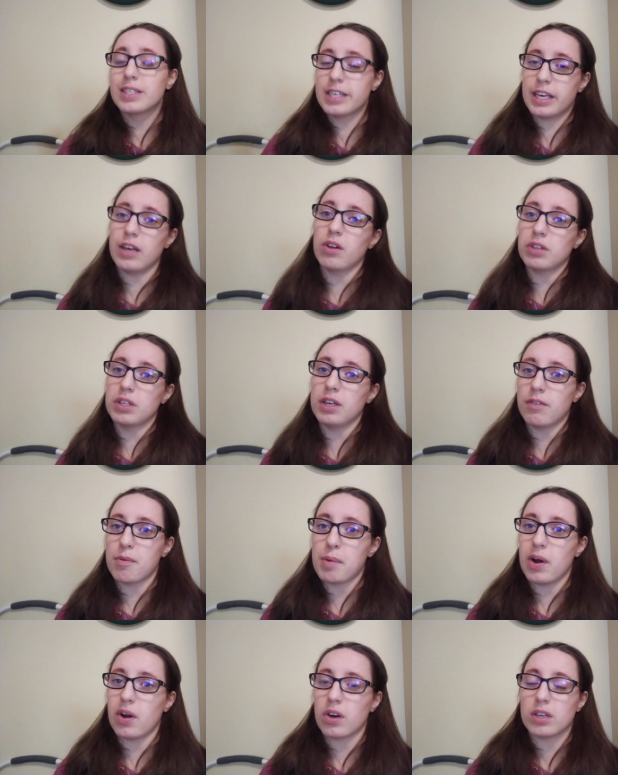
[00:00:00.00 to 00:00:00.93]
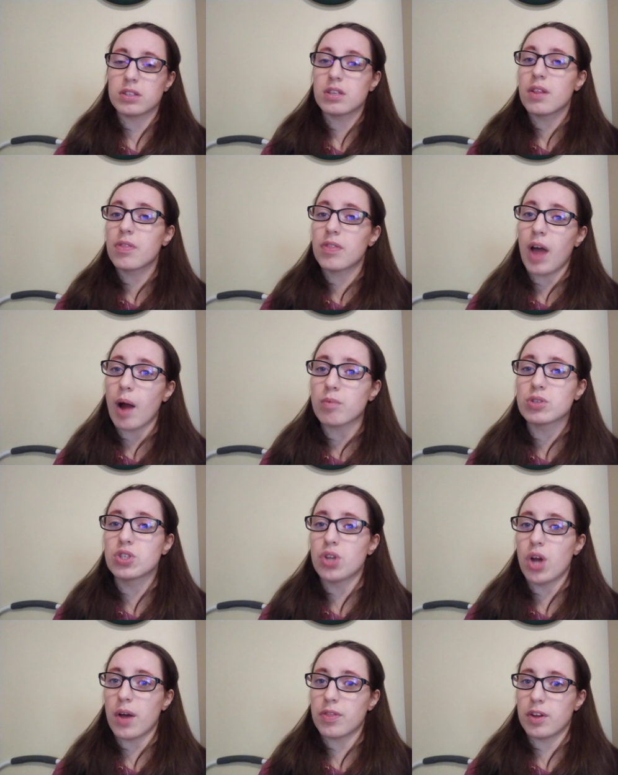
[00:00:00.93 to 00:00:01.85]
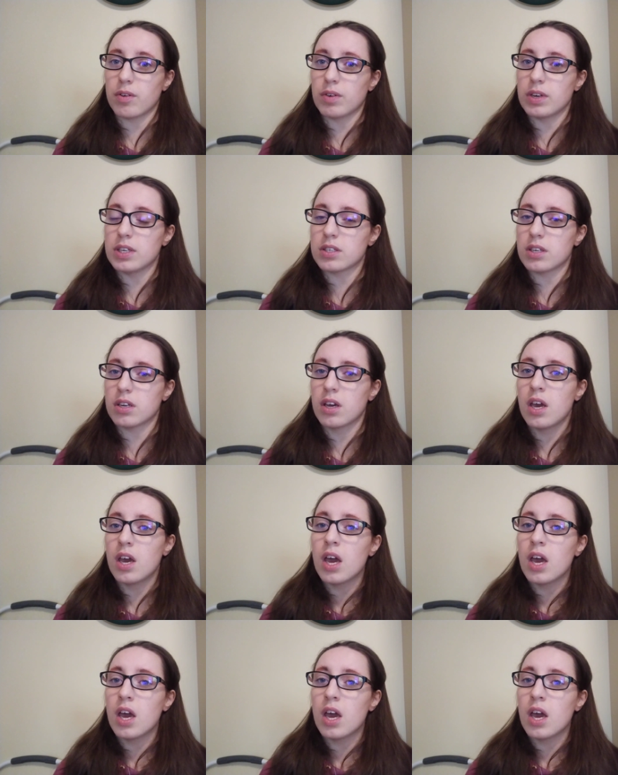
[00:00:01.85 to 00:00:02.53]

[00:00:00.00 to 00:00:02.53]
to kill Native Americans. That was not their reason.